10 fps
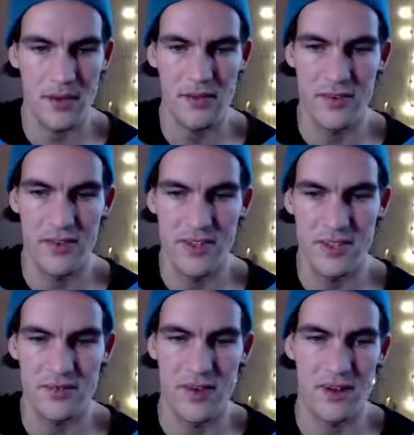
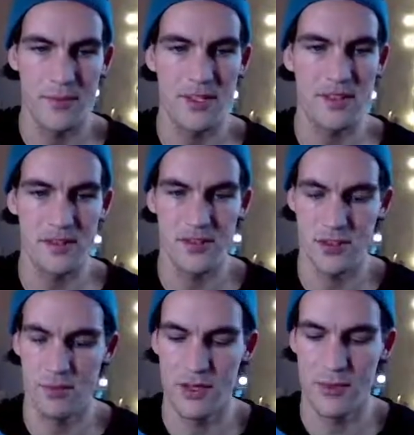physics environment
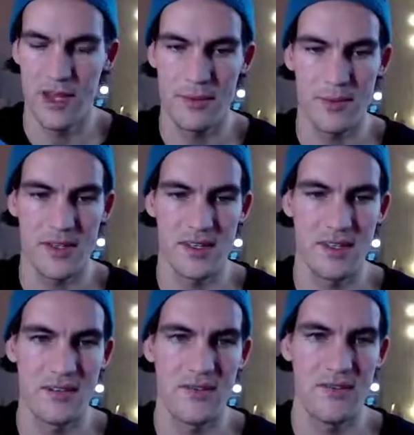should be wrapped
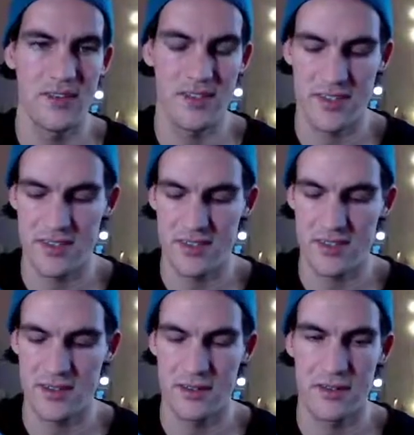in a
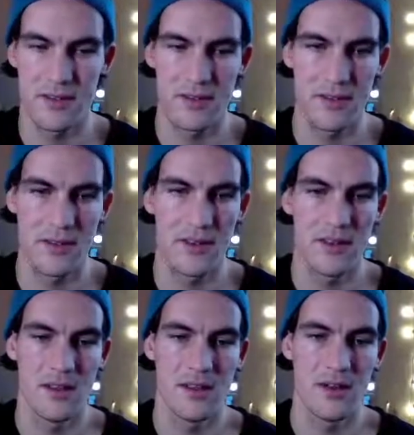physics
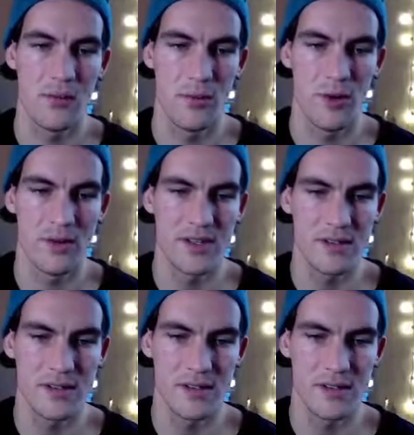component.